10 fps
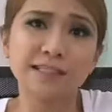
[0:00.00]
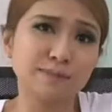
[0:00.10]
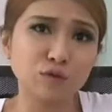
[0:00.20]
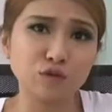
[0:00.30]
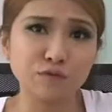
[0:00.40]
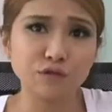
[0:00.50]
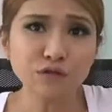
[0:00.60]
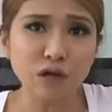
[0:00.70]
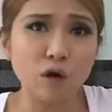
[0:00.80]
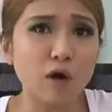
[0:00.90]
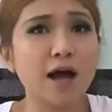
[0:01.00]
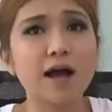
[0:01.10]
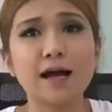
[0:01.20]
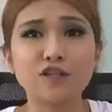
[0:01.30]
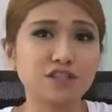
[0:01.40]
As most of you know,
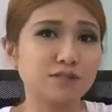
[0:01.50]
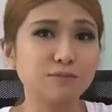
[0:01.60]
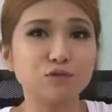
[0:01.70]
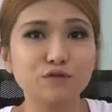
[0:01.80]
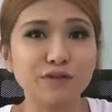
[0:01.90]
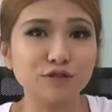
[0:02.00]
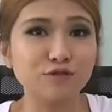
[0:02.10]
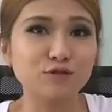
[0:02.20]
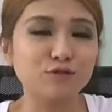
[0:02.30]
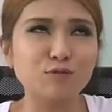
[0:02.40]
I just moved into